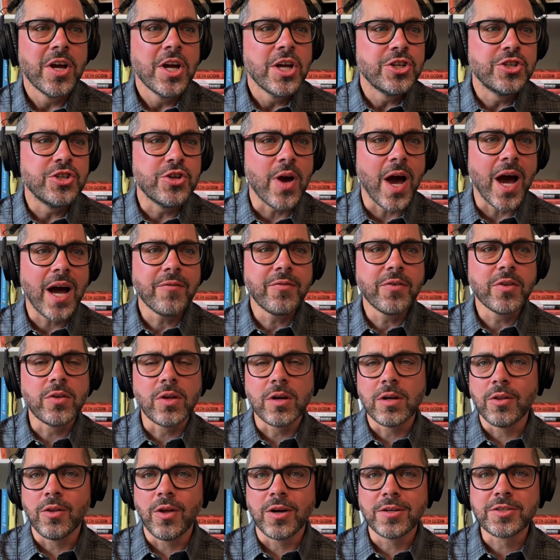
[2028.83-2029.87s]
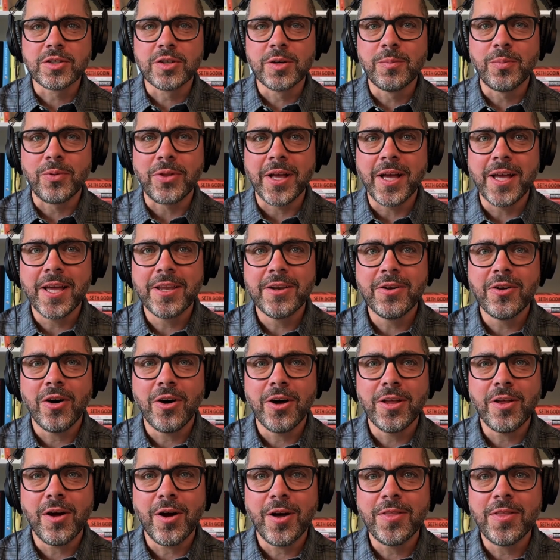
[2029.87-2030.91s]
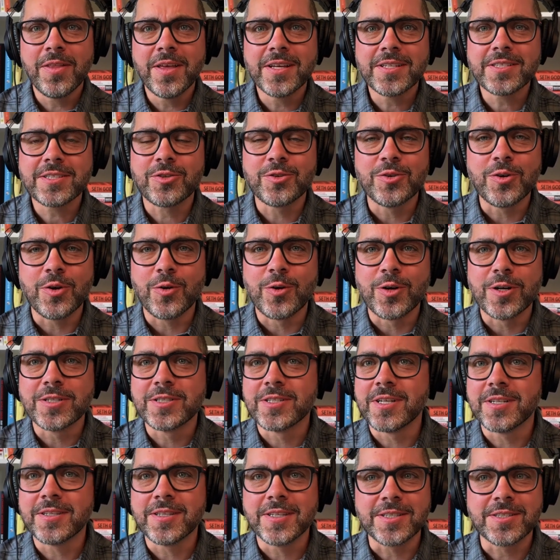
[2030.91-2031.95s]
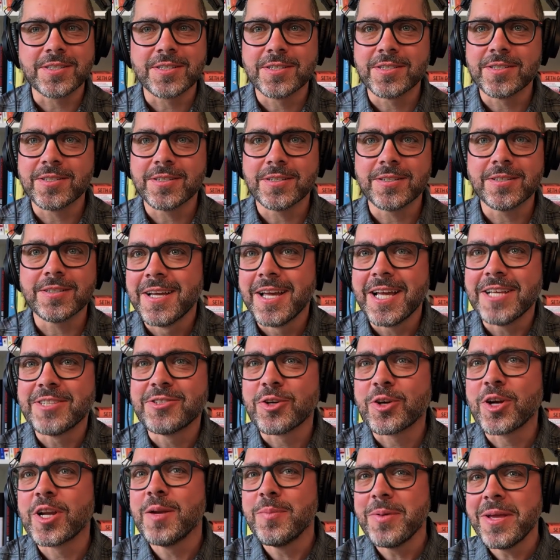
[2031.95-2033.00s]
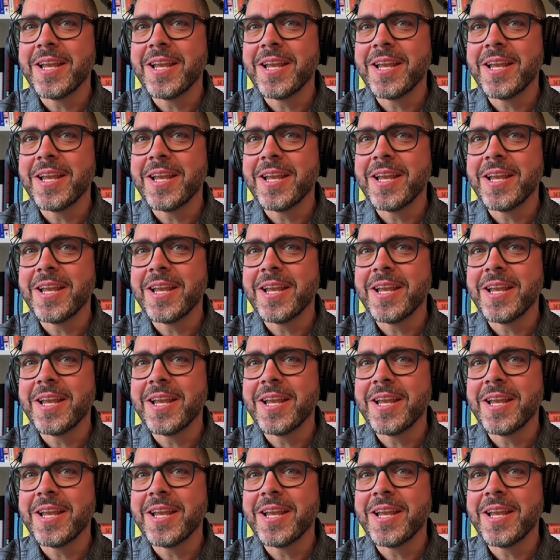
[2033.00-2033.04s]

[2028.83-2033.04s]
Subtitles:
Do you have a long-term plan on this, or is it this is Is there going to be